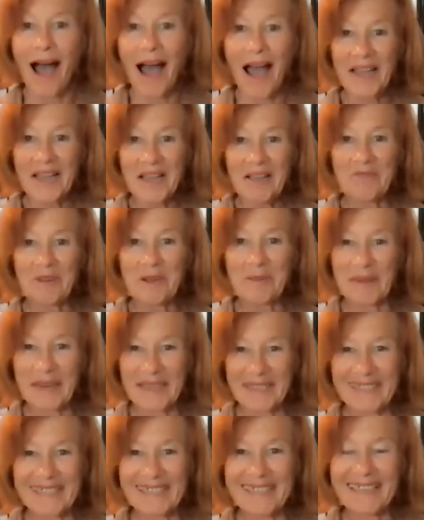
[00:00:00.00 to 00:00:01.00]
Hi
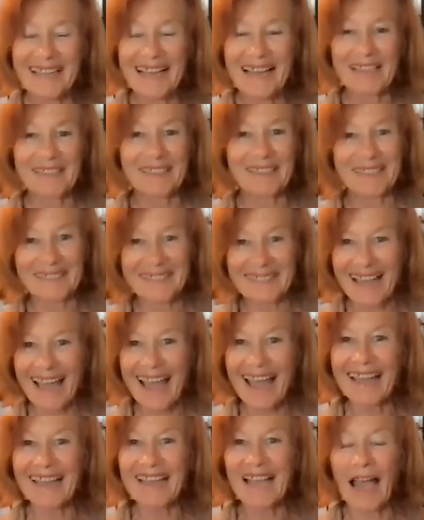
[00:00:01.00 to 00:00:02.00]
everybody.
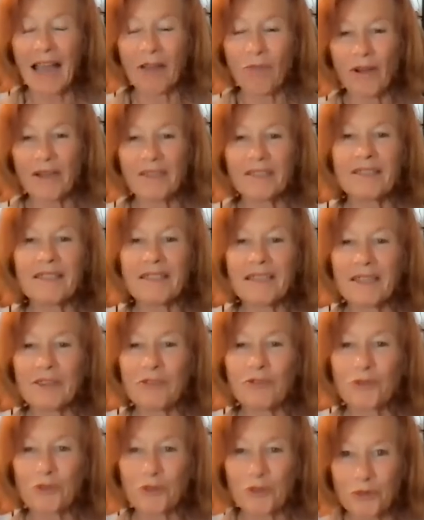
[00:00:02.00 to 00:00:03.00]
Today I wanted to
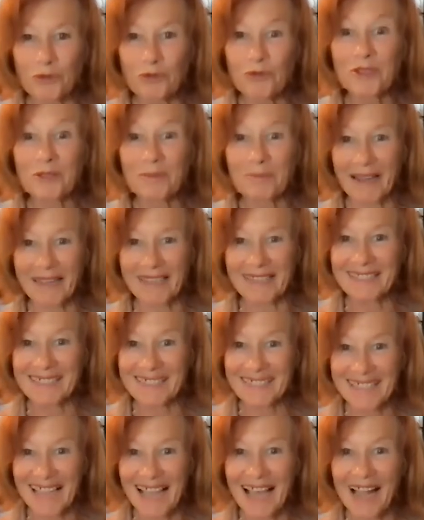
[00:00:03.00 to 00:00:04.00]
introduce
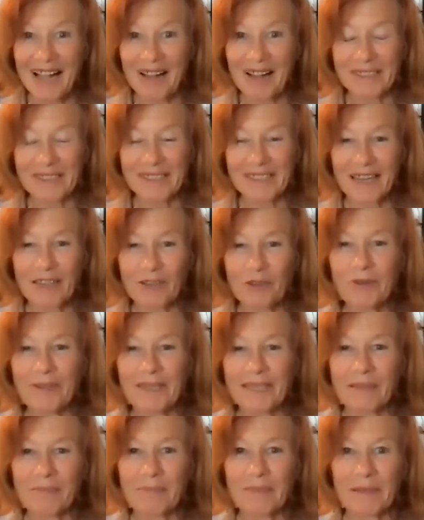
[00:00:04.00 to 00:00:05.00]
myself and tell you a
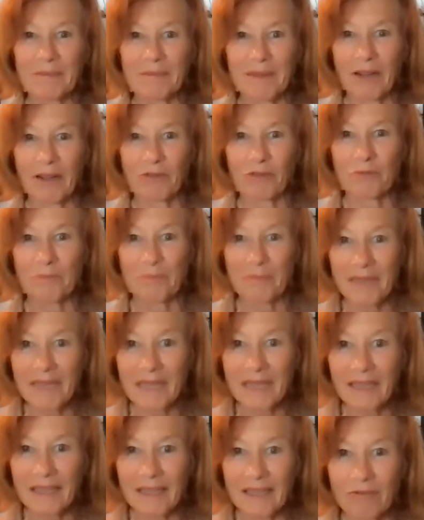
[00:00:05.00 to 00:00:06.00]
little bit about
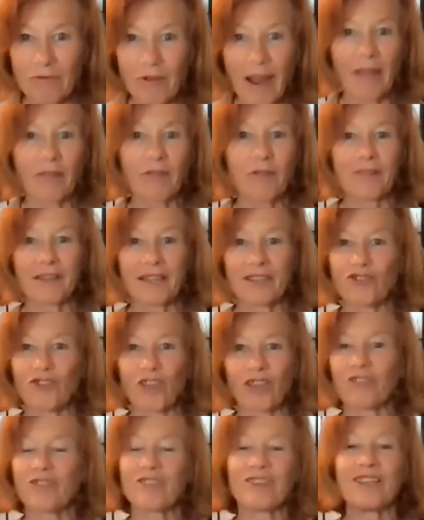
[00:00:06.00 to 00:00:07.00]
me rather than
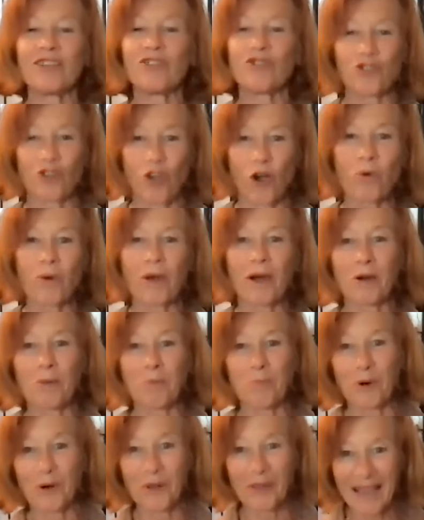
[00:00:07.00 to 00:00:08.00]
just teach yoga
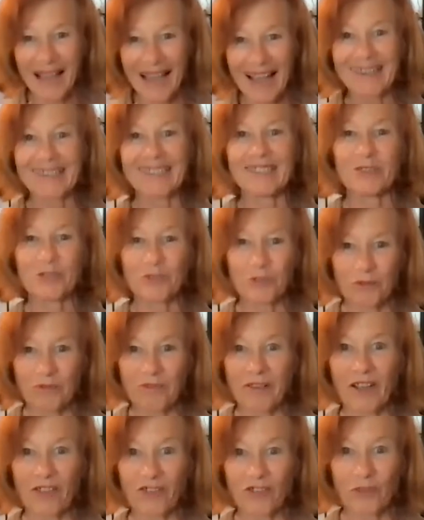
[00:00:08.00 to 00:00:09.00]
or Pilates or
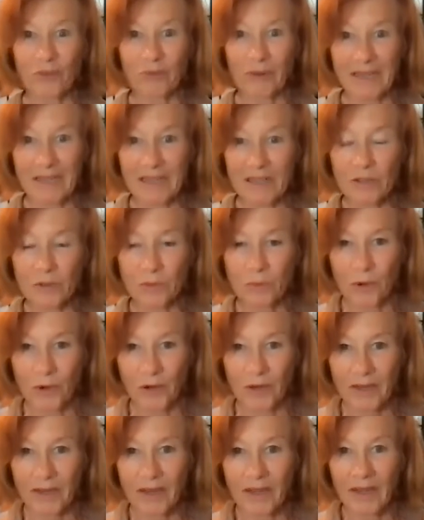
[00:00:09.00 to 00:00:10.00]
fascia release
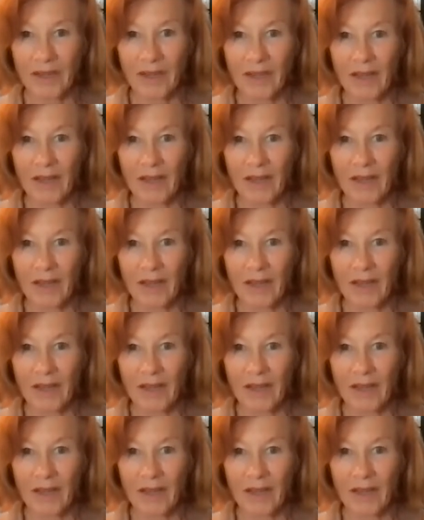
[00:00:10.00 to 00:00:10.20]
work.